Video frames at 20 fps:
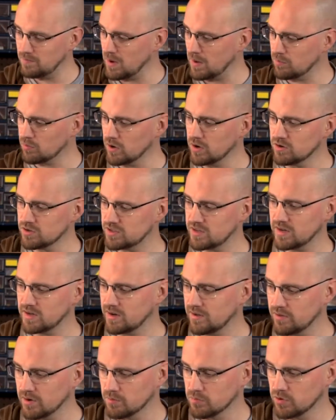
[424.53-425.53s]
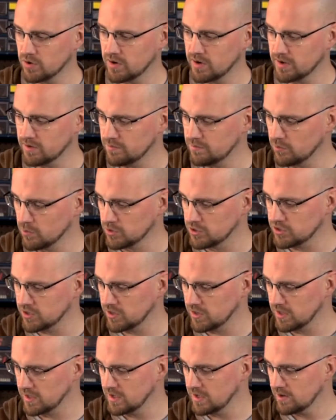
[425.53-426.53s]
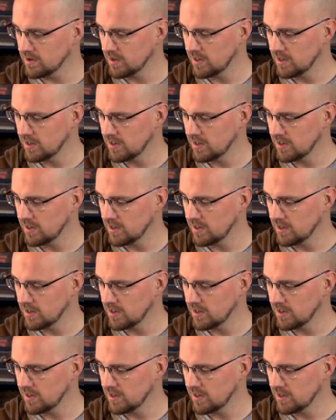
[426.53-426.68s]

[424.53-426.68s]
printer's sitting down there printing, unfortunately.